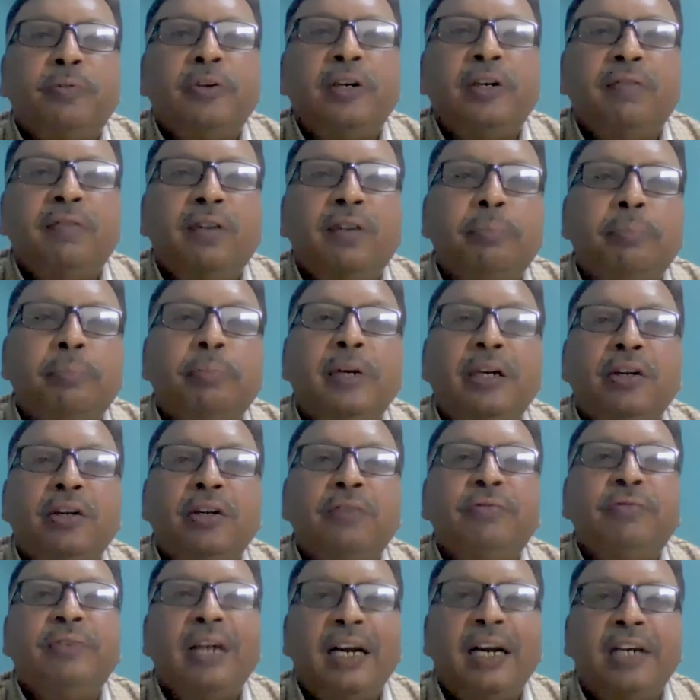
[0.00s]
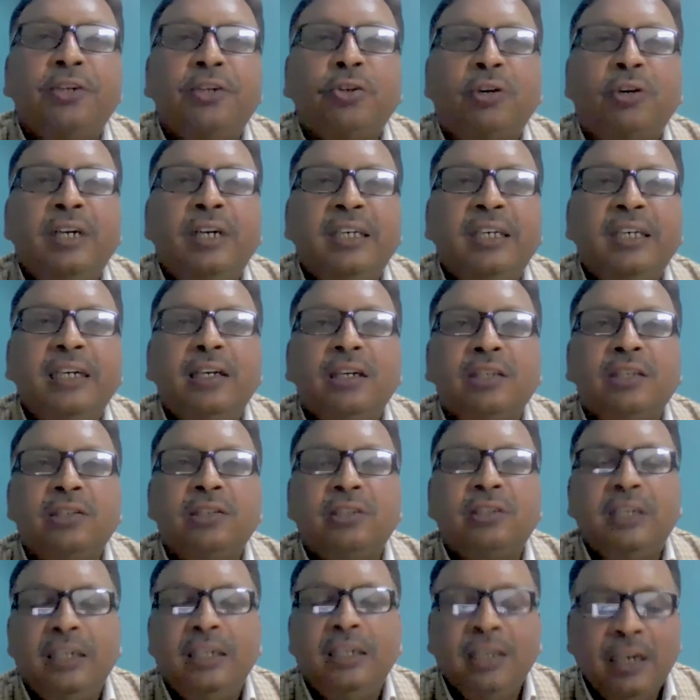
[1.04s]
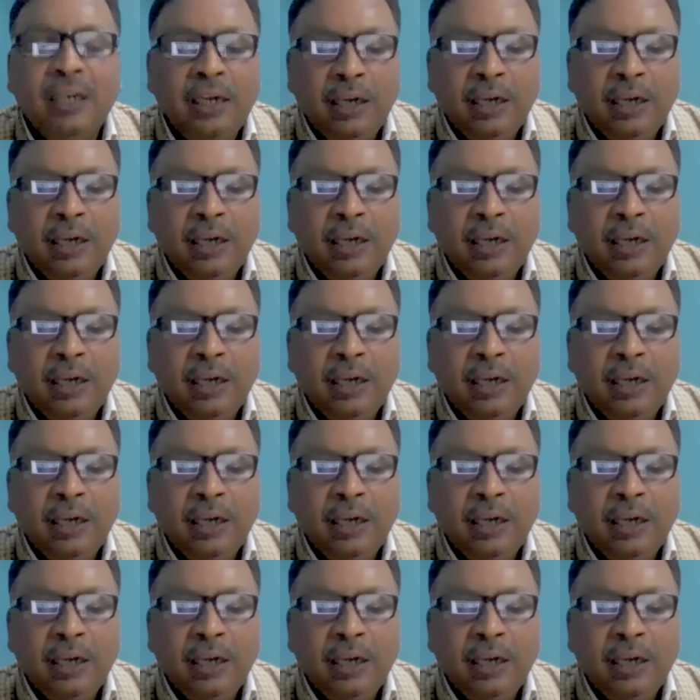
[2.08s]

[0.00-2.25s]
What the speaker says: for development of electronic industry.